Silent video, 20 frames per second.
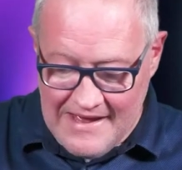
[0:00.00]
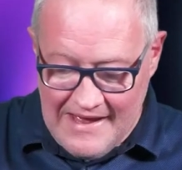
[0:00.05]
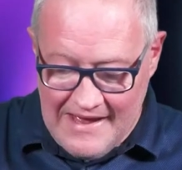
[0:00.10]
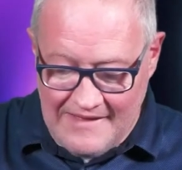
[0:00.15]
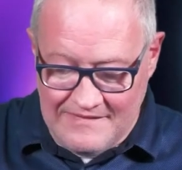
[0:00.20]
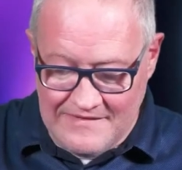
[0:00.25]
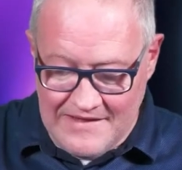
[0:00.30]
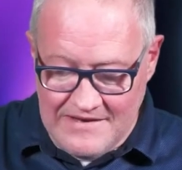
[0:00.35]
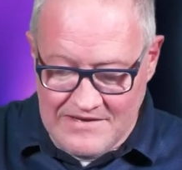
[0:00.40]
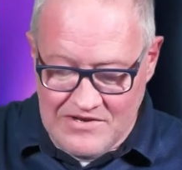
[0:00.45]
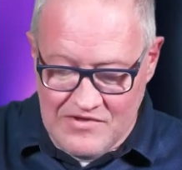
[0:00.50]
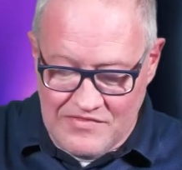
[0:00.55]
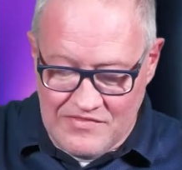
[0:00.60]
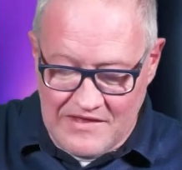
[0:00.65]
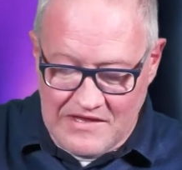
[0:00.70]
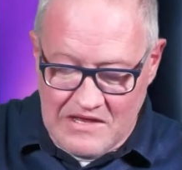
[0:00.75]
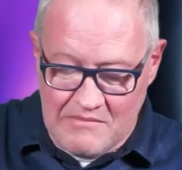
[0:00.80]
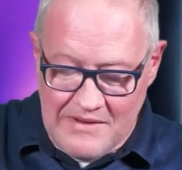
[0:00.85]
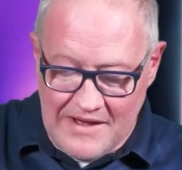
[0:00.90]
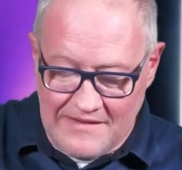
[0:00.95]
And then you
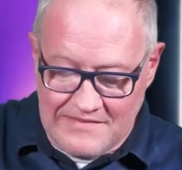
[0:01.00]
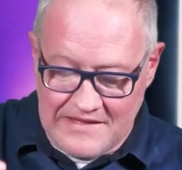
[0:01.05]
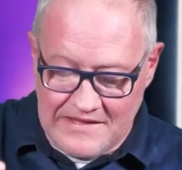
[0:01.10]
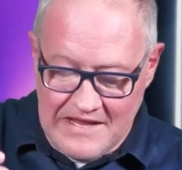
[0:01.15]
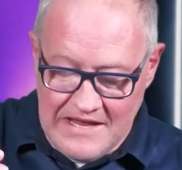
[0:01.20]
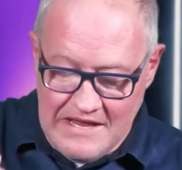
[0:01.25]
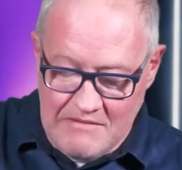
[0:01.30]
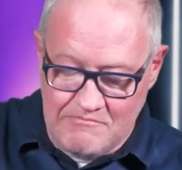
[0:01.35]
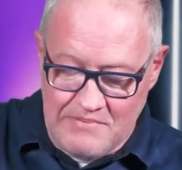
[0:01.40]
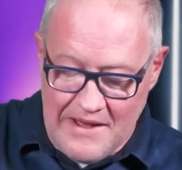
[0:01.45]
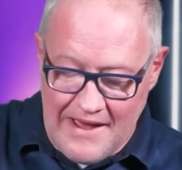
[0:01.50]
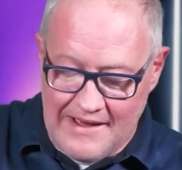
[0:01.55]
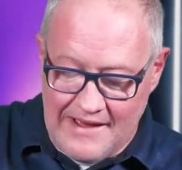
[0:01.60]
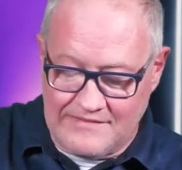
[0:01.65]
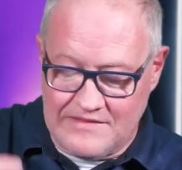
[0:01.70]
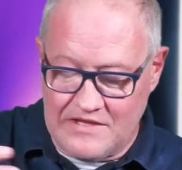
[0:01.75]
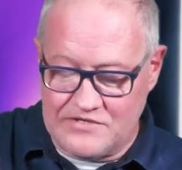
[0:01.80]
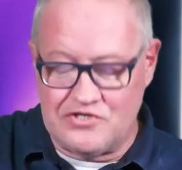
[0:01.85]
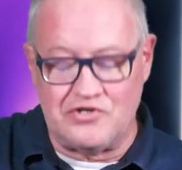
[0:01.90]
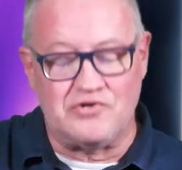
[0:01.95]
think about the impact that